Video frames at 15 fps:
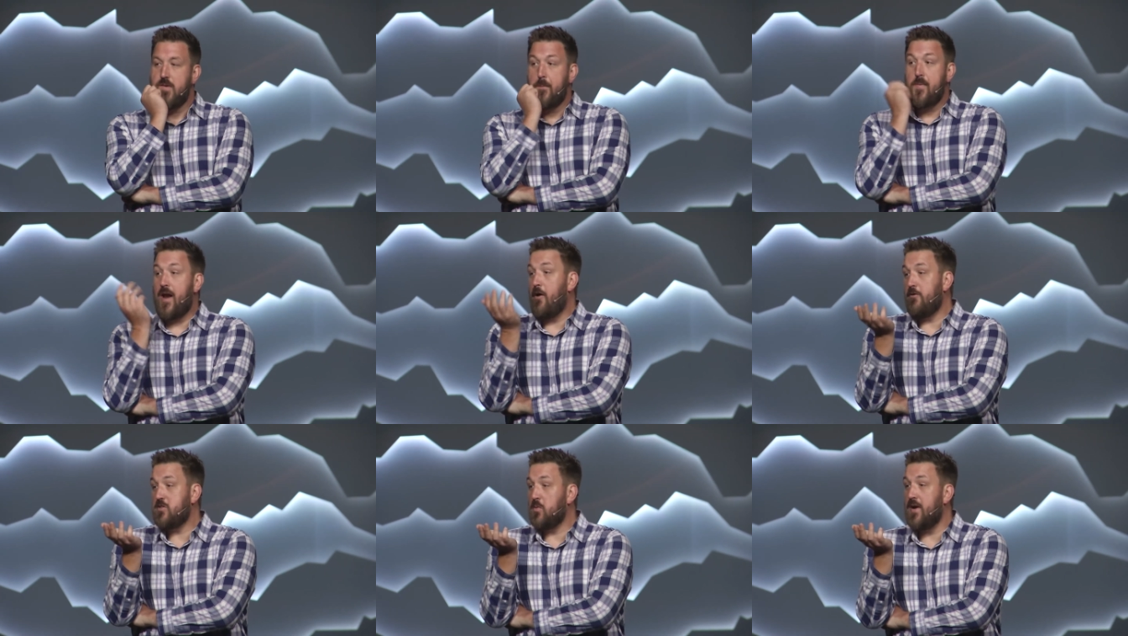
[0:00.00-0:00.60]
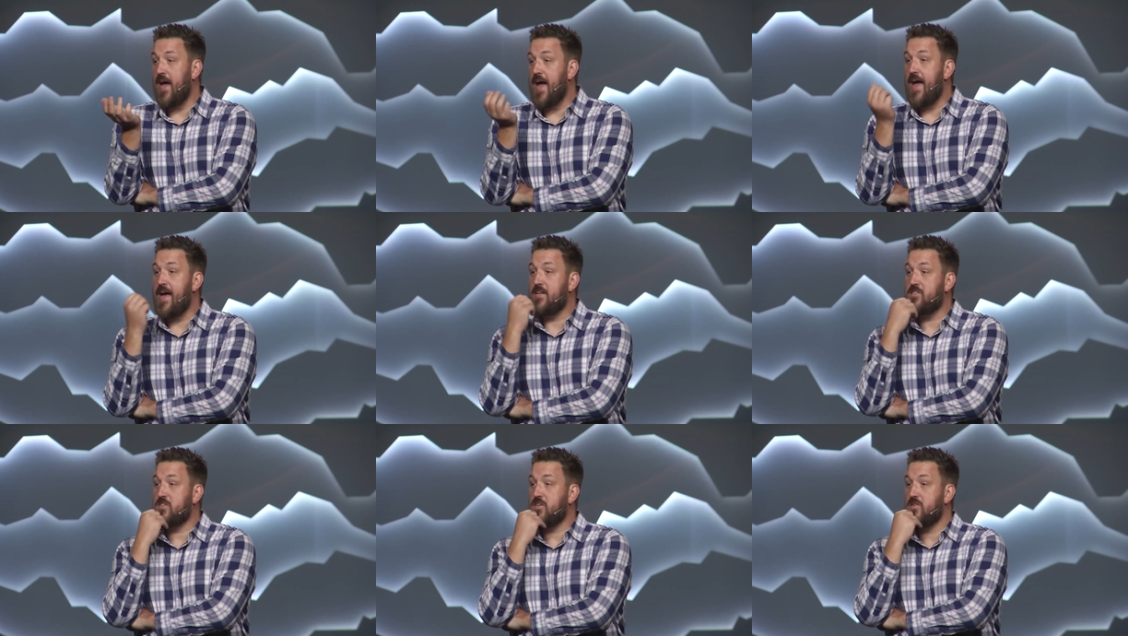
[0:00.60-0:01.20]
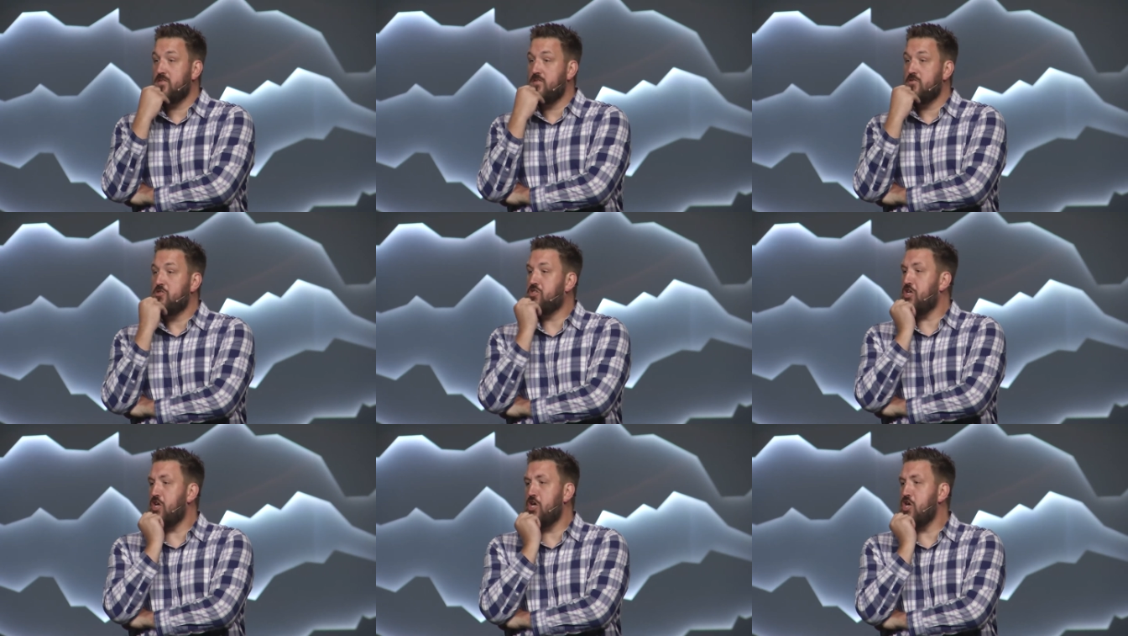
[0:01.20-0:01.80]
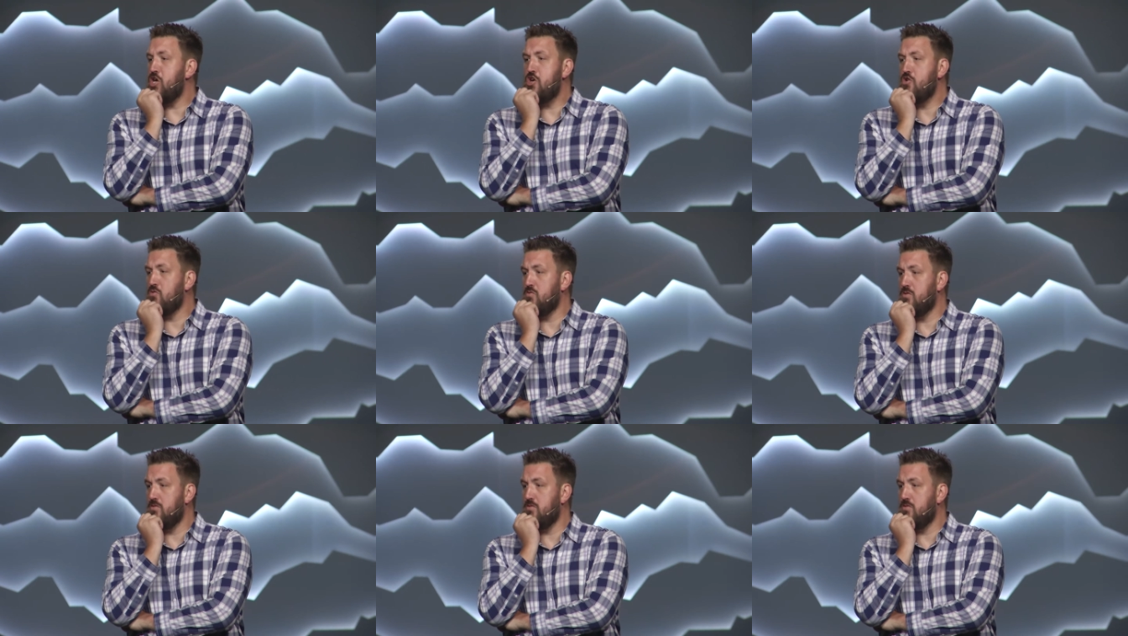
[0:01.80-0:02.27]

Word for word: I always want to ask, To who?